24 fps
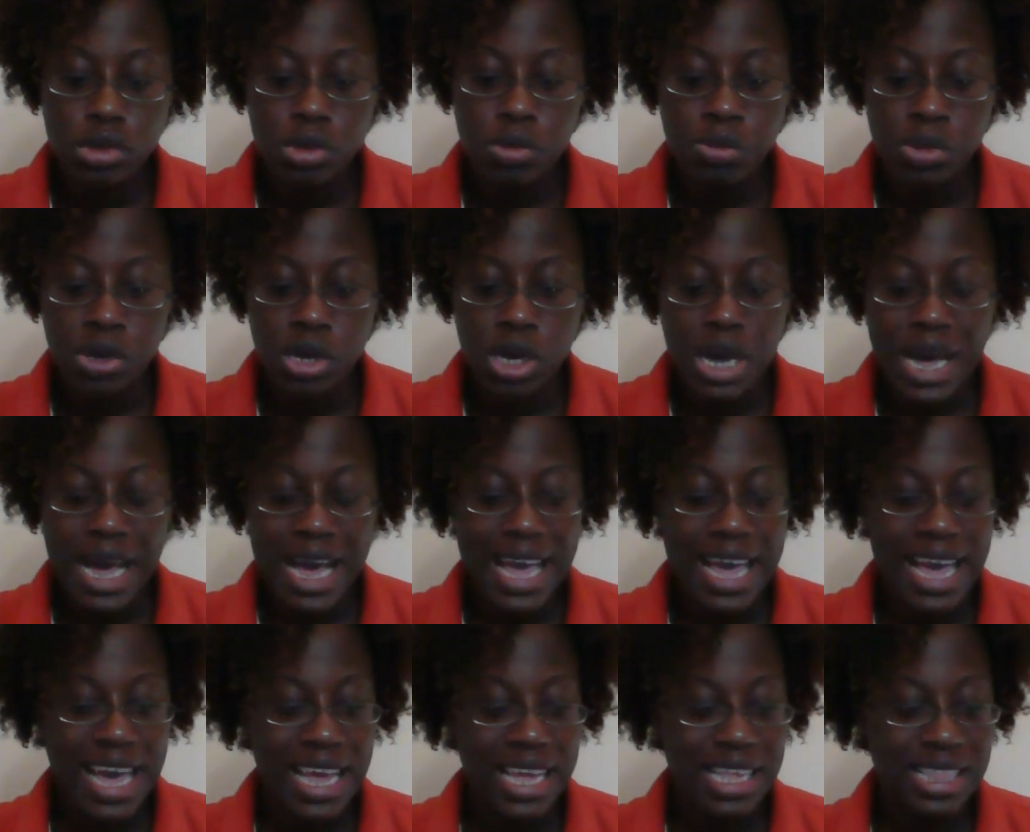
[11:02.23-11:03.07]
But I
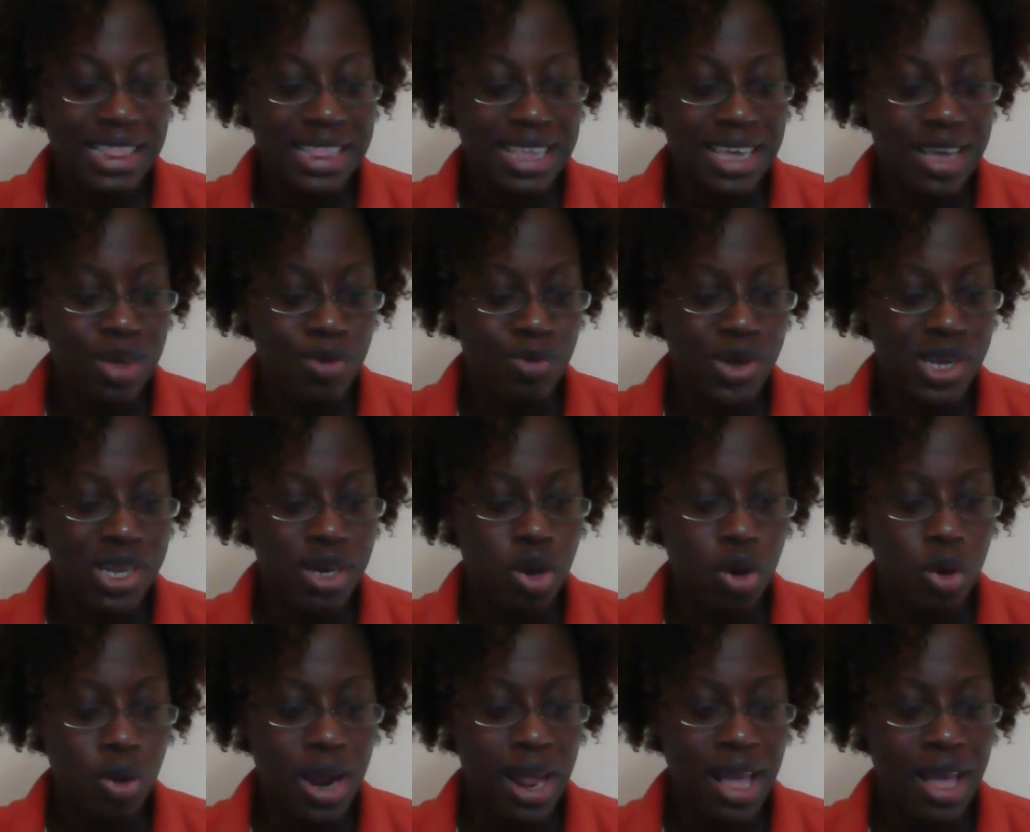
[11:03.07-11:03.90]
hate that we
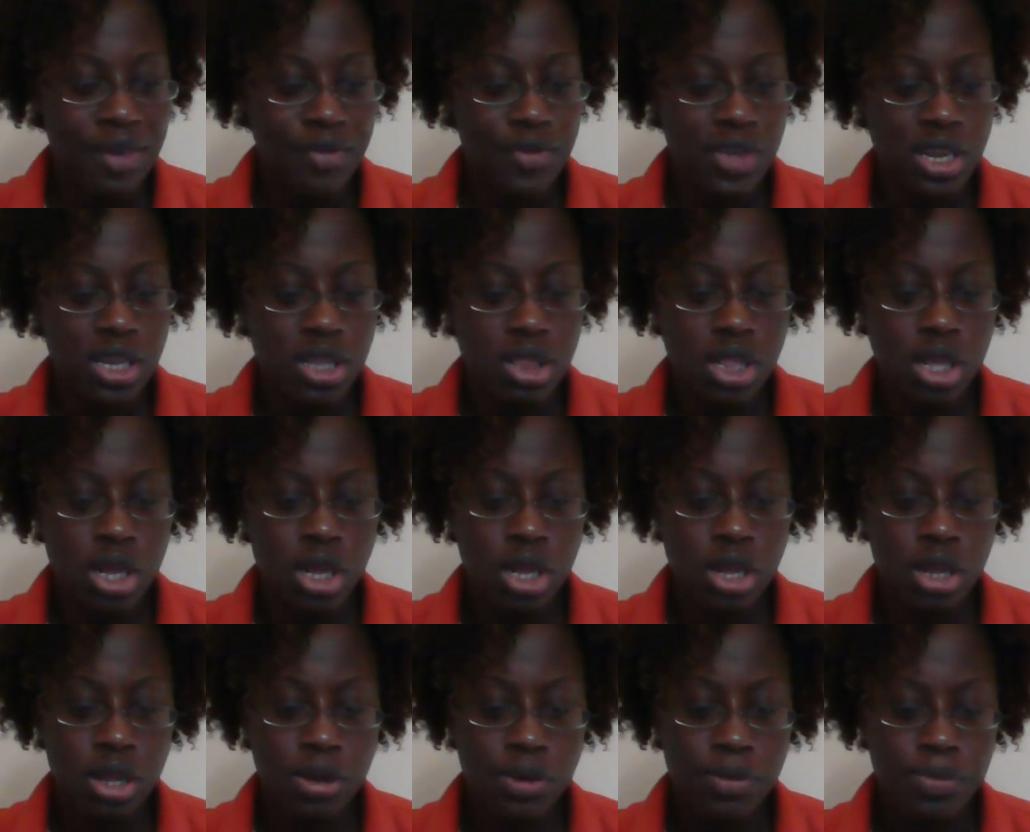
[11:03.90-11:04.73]
don't have
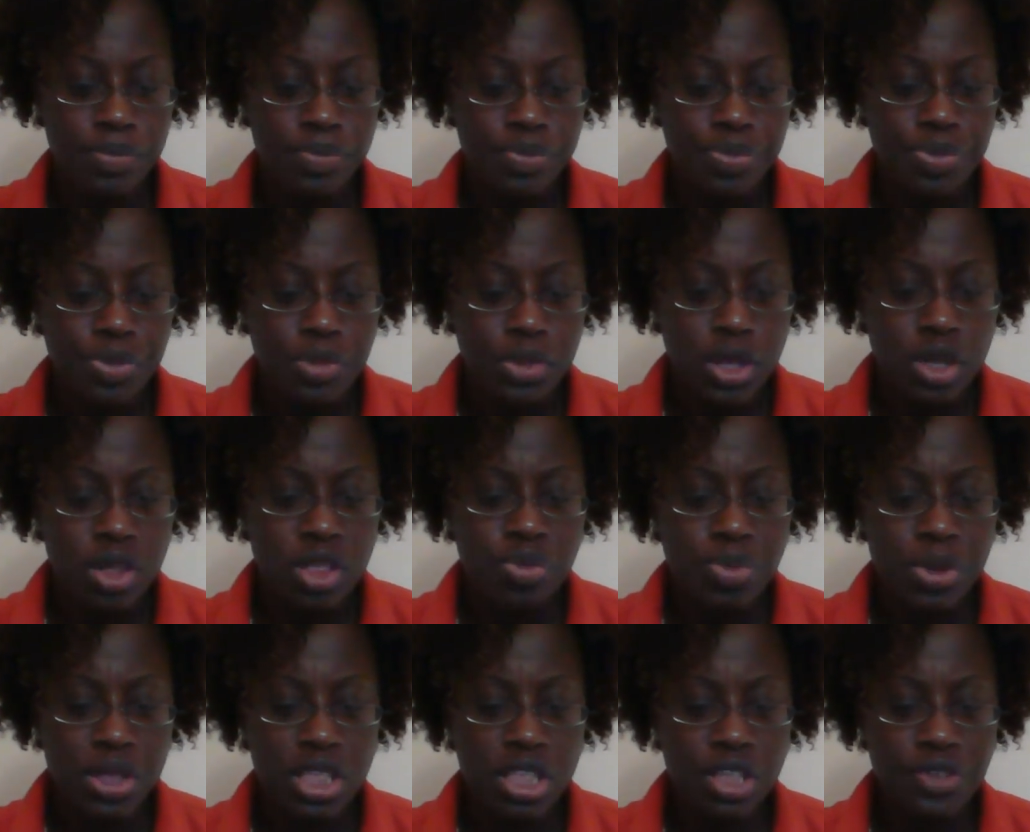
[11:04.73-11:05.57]
anything
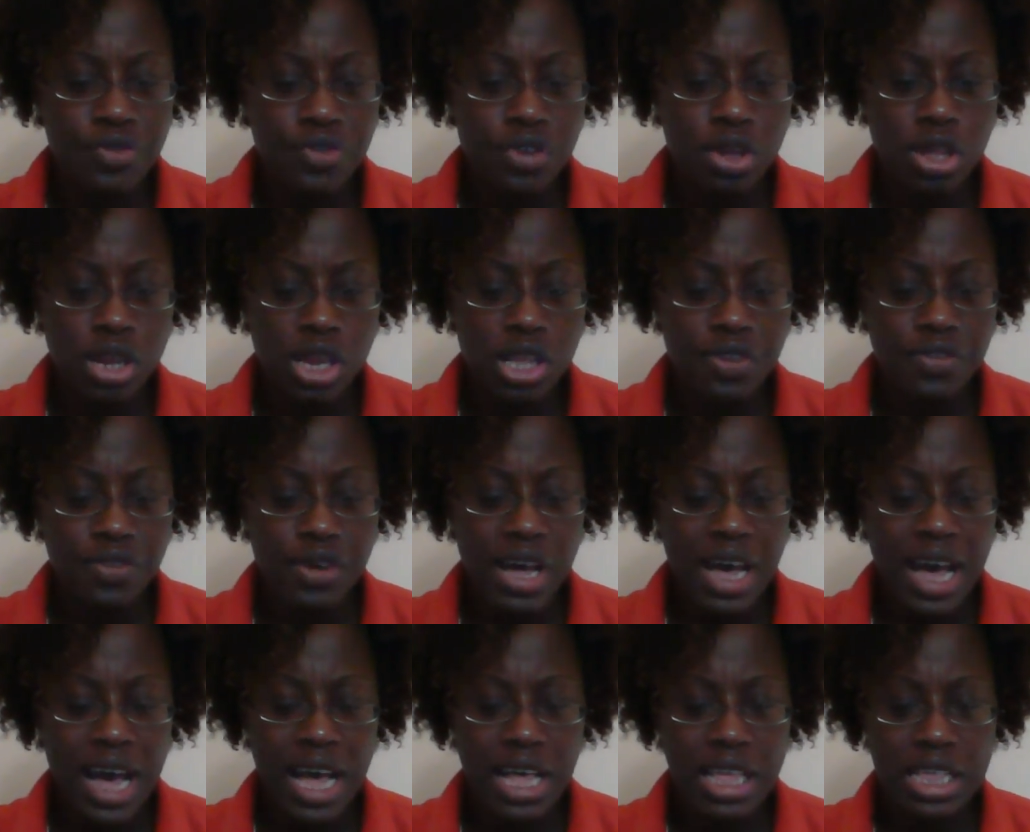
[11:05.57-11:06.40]
specifically for
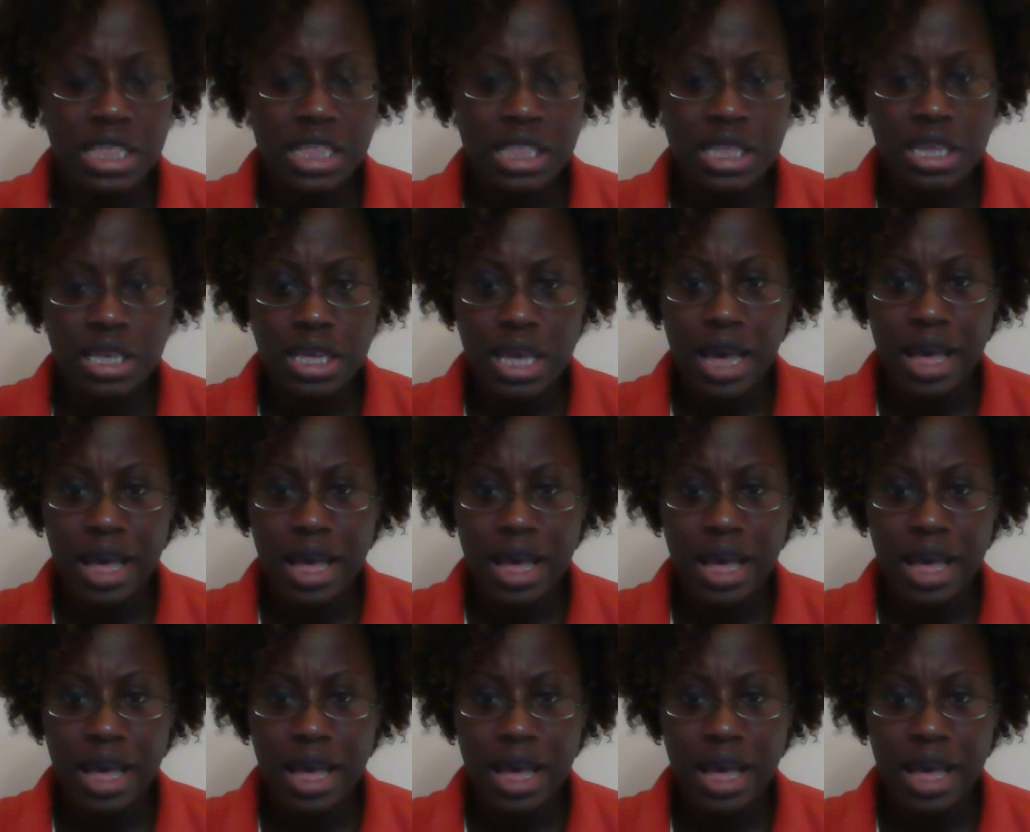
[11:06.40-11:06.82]
IC.